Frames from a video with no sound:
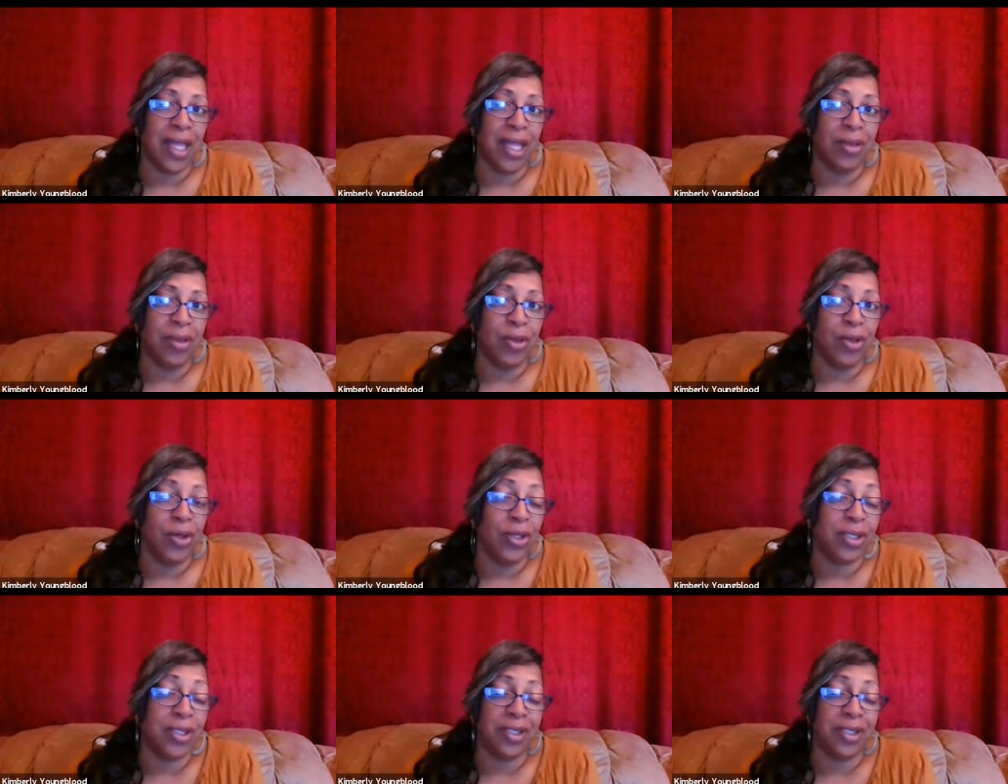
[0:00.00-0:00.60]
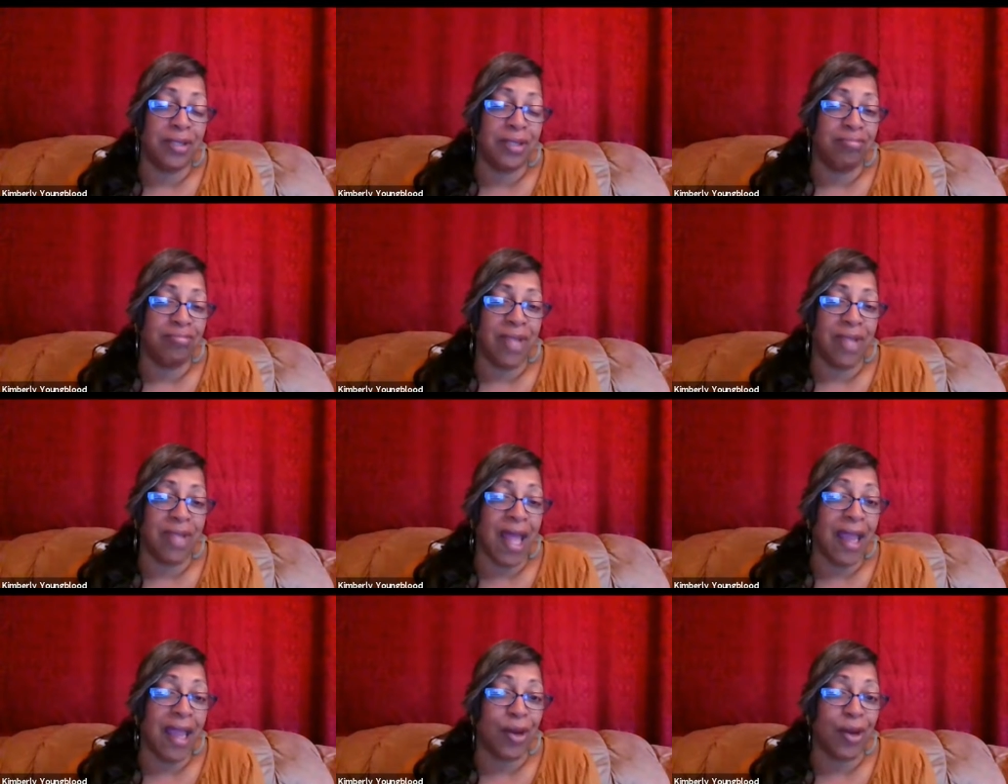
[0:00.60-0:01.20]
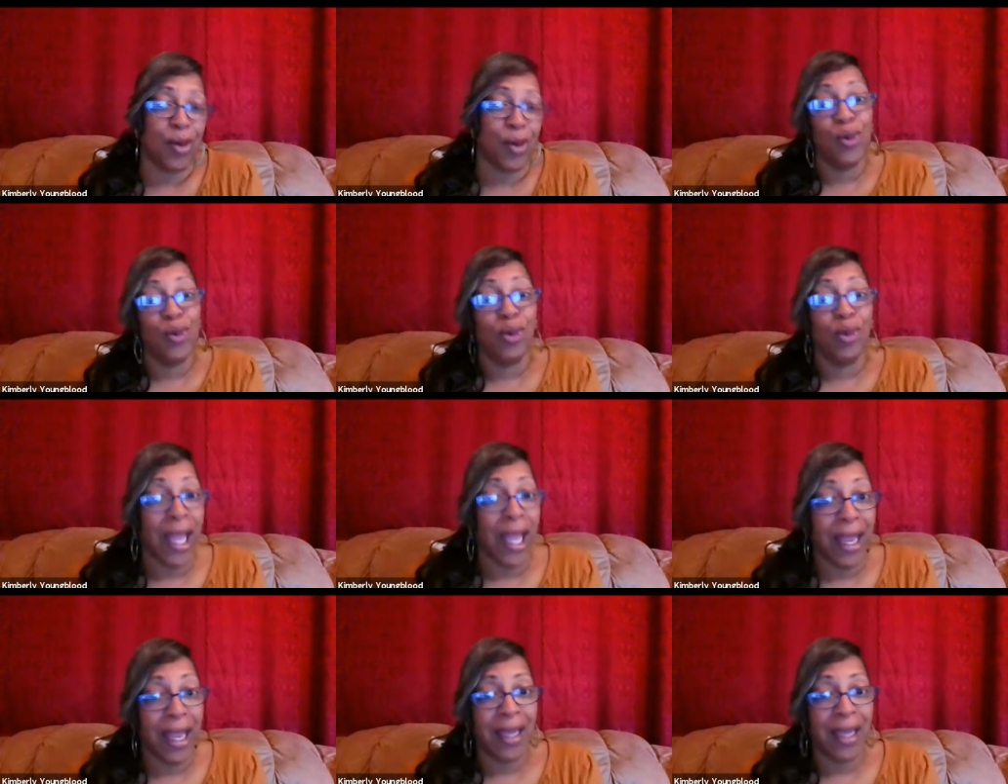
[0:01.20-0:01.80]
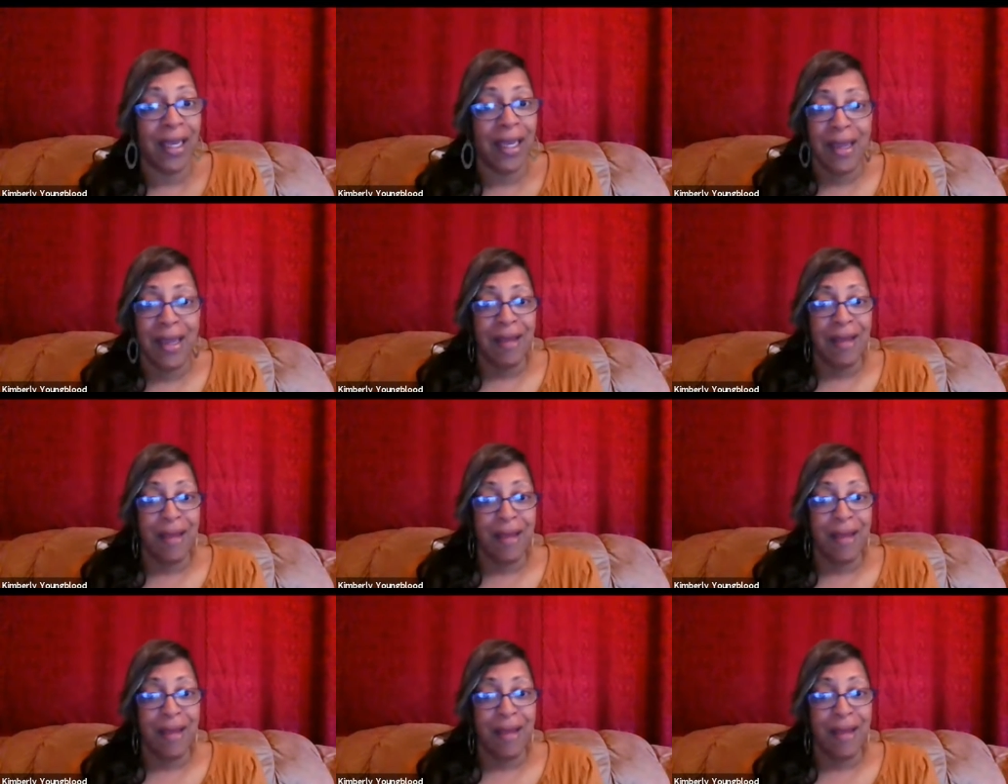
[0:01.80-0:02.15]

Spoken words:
that looks like Kool-Aid,